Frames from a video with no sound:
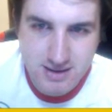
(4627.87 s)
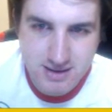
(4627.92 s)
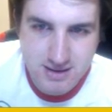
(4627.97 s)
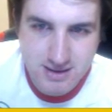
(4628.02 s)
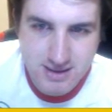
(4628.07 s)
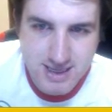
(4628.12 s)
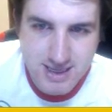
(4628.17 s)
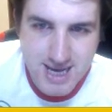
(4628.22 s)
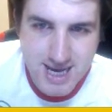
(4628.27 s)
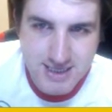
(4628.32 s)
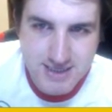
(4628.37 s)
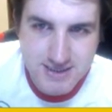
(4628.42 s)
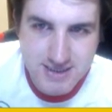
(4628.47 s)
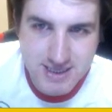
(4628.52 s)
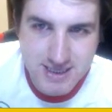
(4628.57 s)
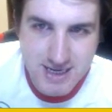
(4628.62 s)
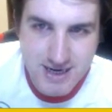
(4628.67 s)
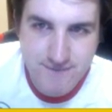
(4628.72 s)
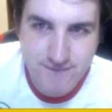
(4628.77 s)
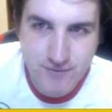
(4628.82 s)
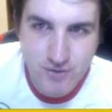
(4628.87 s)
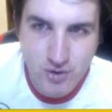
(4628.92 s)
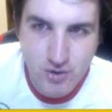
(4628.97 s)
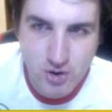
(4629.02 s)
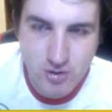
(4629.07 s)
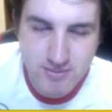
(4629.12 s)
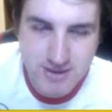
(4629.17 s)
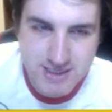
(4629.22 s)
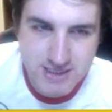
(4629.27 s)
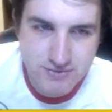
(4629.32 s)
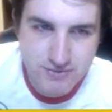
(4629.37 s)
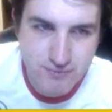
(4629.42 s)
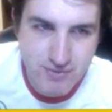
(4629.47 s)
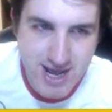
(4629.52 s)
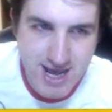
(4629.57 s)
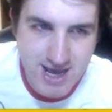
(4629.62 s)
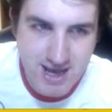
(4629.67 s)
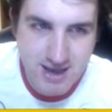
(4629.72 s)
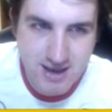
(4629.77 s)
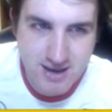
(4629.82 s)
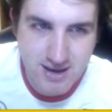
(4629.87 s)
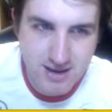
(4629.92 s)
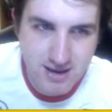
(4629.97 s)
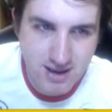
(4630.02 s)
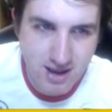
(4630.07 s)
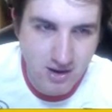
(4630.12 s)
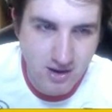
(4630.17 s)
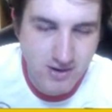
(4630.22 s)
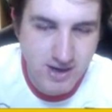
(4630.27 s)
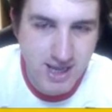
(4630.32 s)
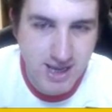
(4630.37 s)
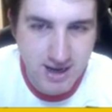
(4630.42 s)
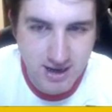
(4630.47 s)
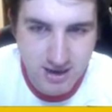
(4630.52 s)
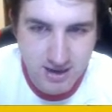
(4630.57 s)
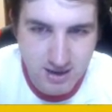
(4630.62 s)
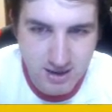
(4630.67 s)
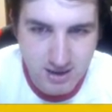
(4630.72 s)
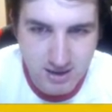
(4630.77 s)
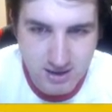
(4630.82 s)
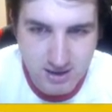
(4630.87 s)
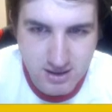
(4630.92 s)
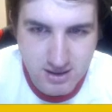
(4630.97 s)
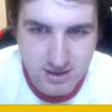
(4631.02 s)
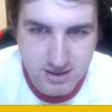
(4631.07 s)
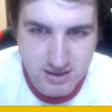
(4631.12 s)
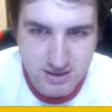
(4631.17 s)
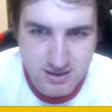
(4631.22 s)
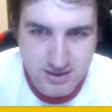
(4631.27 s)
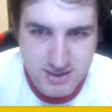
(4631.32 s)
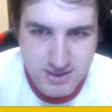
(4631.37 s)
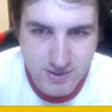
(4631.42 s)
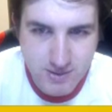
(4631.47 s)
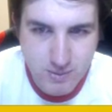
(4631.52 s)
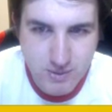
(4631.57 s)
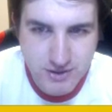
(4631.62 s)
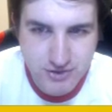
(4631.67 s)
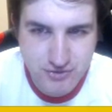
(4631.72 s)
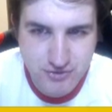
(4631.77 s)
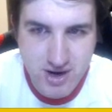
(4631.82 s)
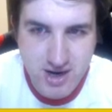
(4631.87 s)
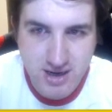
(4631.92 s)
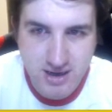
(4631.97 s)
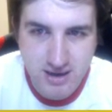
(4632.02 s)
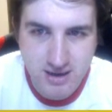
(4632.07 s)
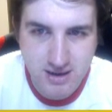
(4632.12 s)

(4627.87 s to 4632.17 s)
yes, Inform is rare? Okay. So I was right